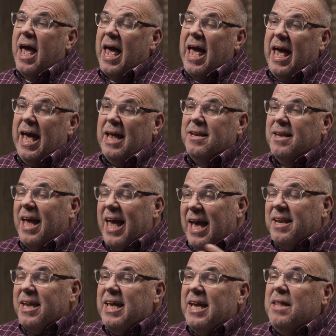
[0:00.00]
And
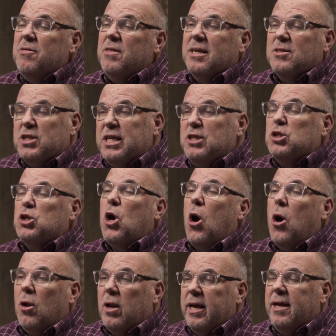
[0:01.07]
in this, he's
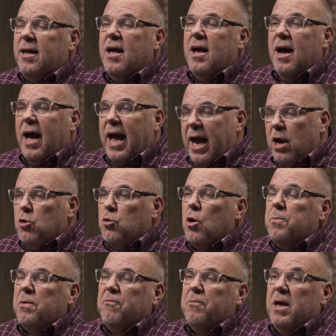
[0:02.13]
calling a
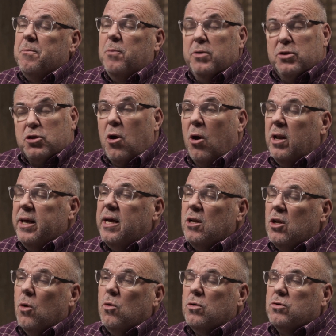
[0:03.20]
group of people, he's calling a
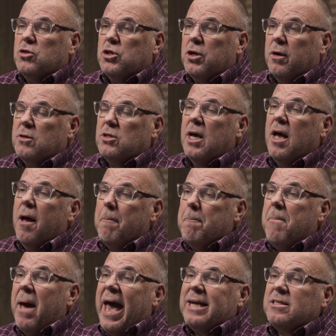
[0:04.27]
local church
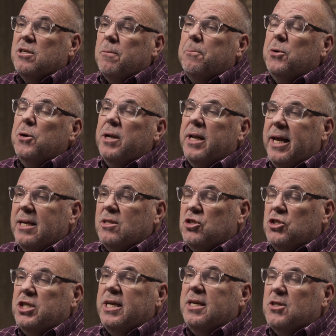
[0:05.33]
back to putting
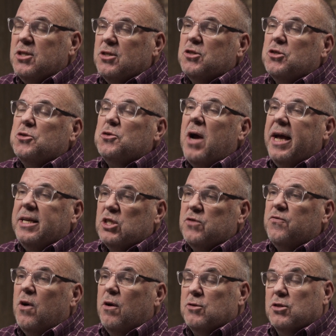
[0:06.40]
Jesus Christ
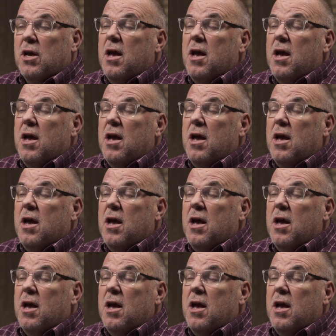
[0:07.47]
first,